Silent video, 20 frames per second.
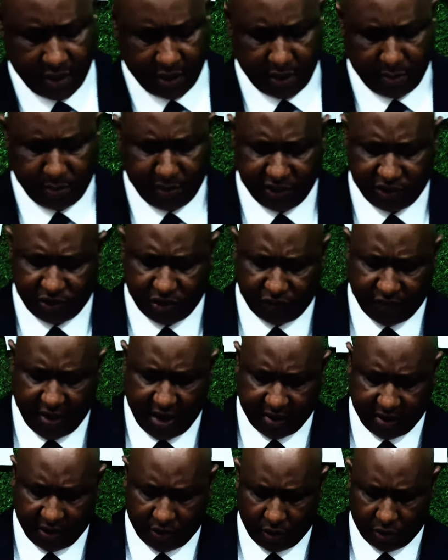the Ministry of
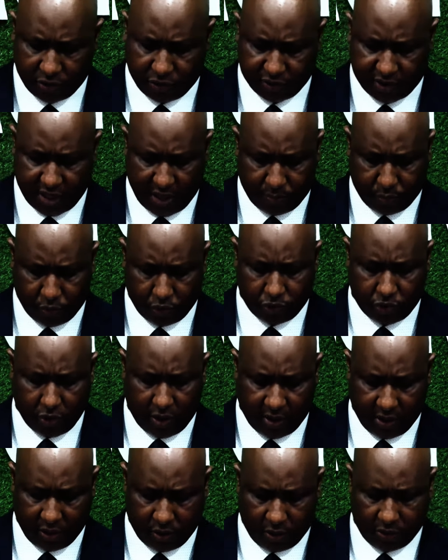Agriculture's approach
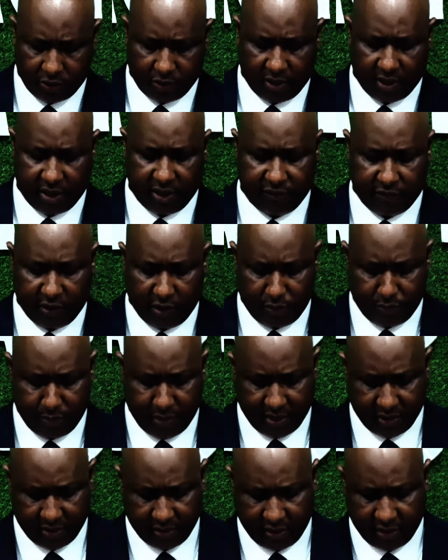to agricultural
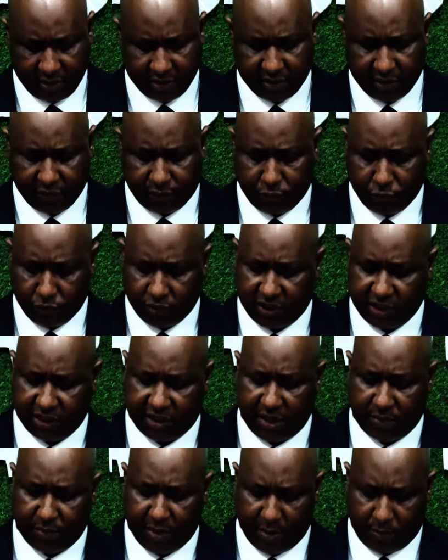development is the food
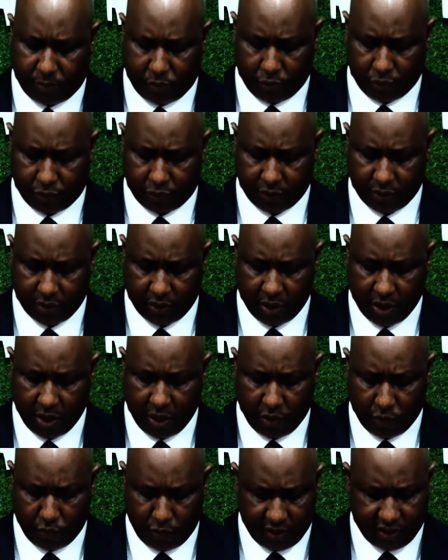system approach,
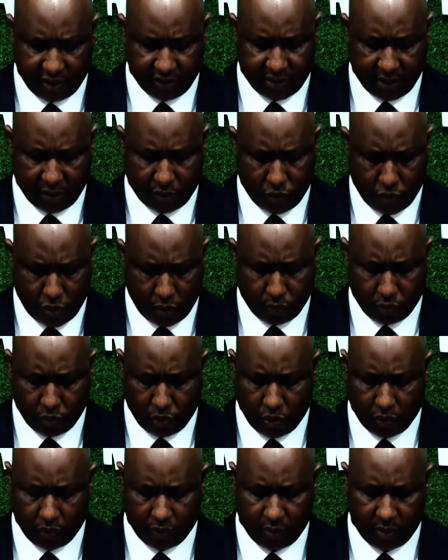which is a
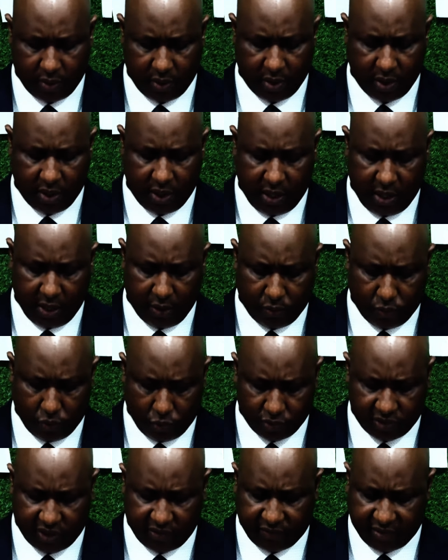homegrown,
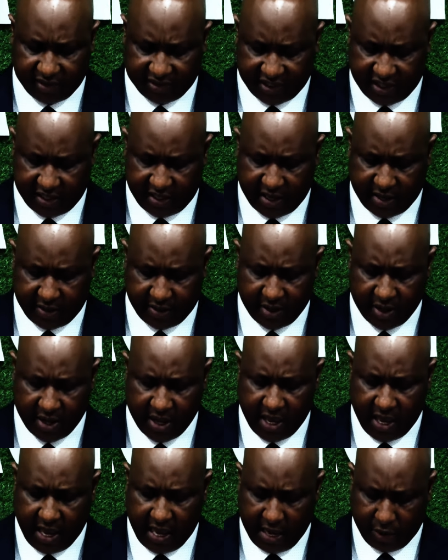inclusive, resilient,
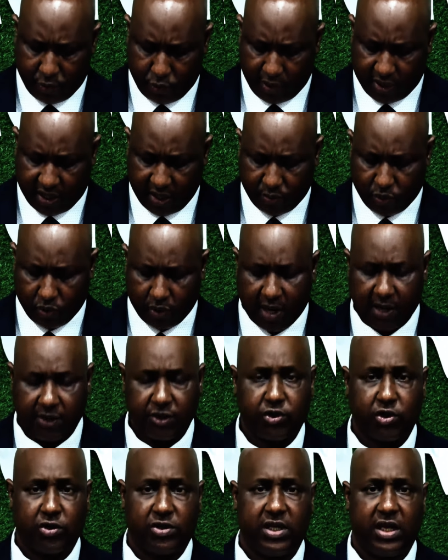equitable,
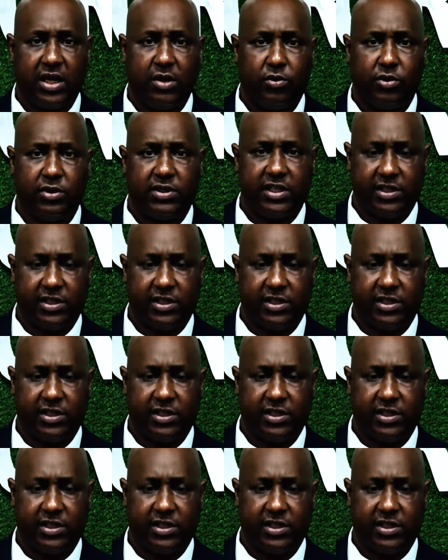and sustainable